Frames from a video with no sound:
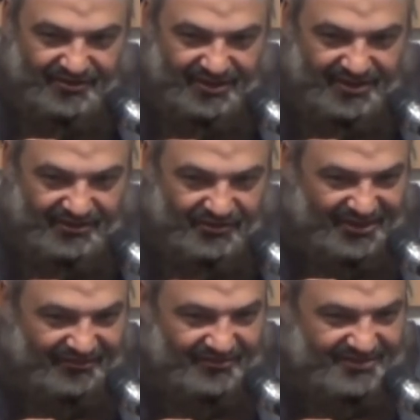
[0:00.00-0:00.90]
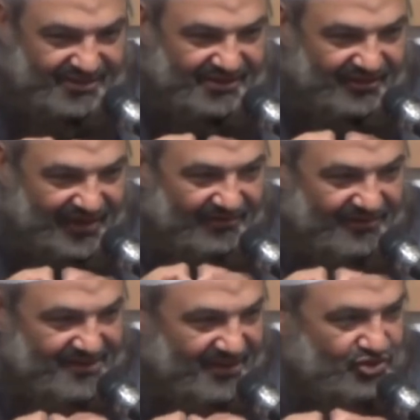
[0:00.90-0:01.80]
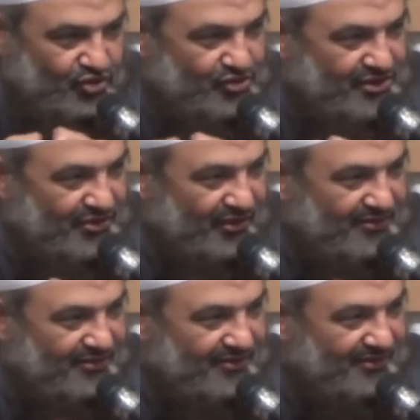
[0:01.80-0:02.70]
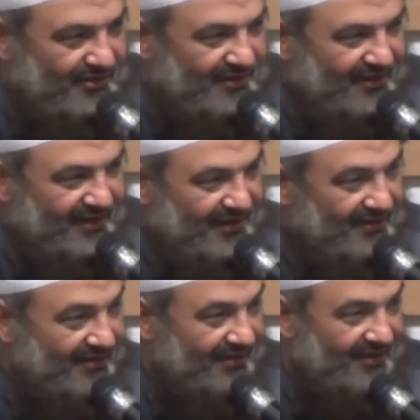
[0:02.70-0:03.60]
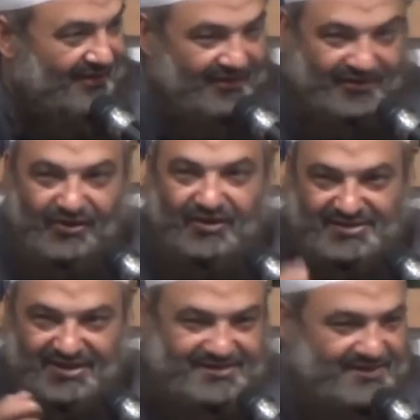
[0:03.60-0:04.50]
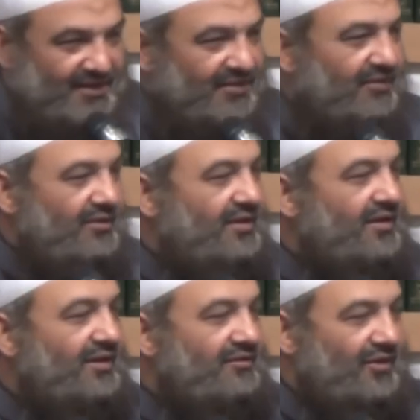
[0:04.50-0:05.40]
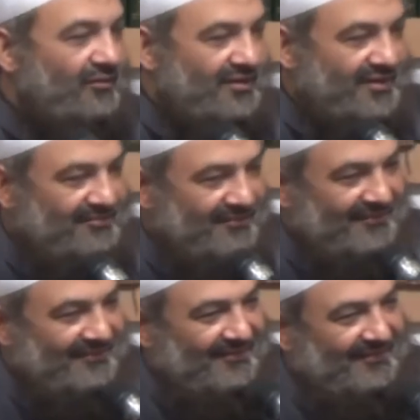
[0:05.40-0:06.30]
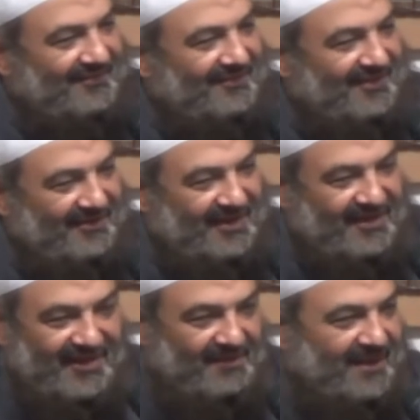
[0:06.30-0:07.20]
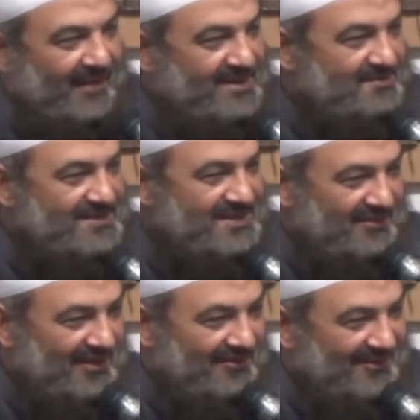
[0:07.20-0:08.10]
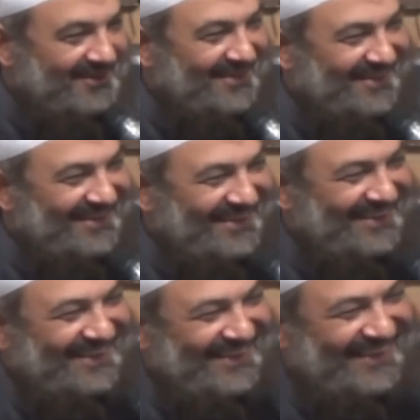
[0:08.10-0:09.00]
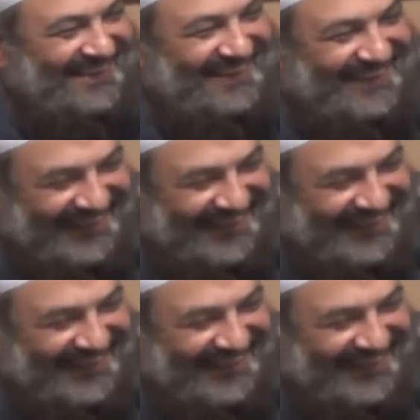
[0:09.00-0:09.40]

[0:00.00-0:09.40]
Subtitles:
thing that was a circle round thing that Truce has got. Colors, yes. You got one of them? Okay. They became expensive then.